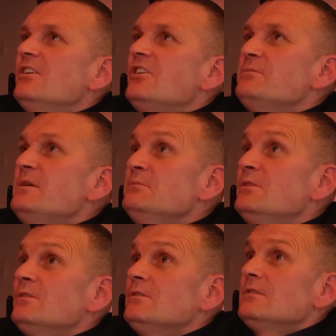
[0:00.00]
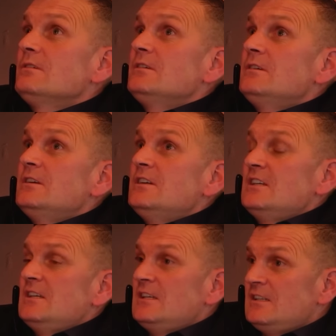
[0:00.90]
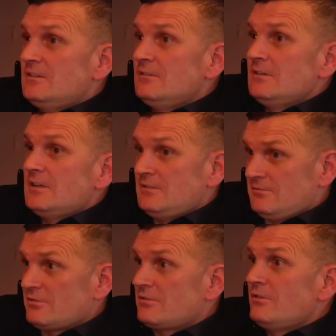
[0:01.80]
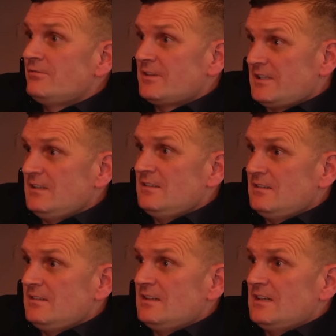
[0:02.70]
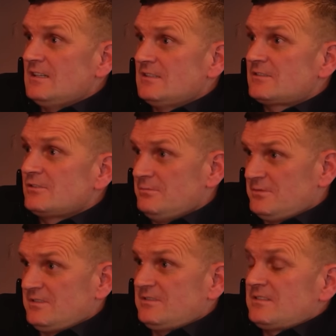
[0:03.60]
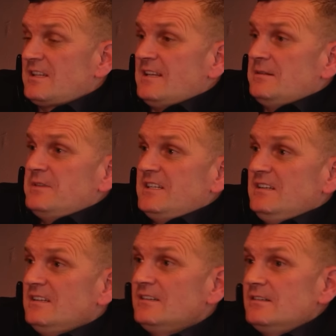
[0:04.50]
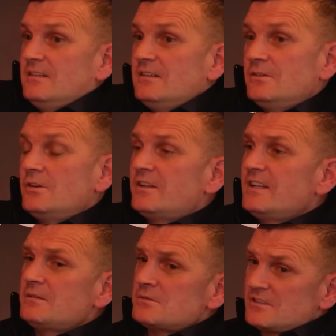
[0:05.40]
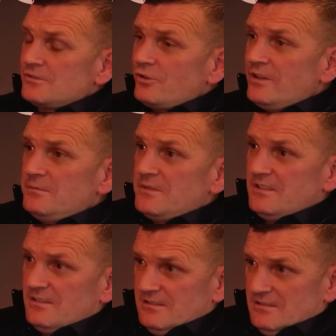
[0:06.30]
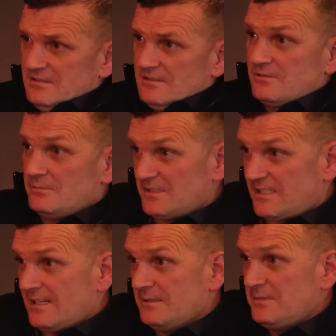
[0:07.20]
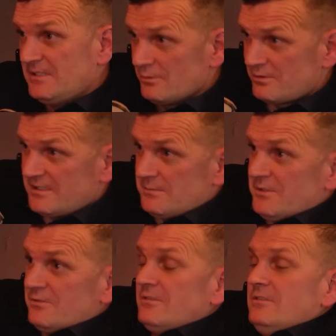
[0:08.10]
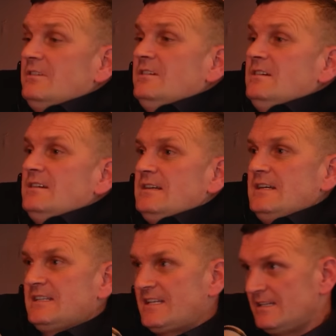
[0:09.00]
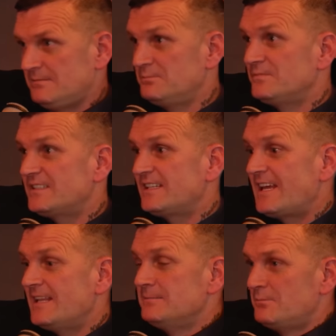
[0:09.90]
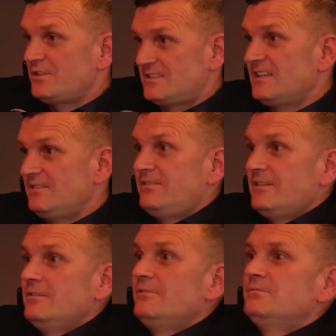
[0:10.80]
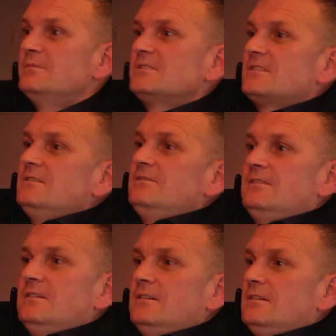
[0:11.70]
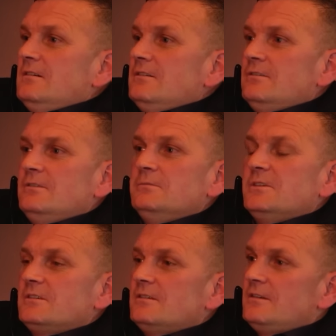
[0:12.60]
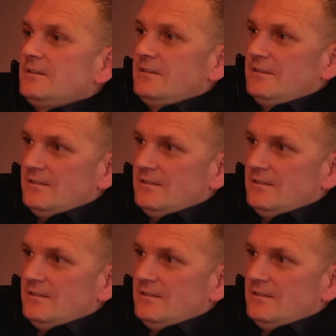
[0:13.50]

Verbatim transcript: I remember, you uh, know, in recovery, and someone telling me, I think it was in treatment, someone telling me, look in the mirror and tell, tell myself I love myself. Oh my God.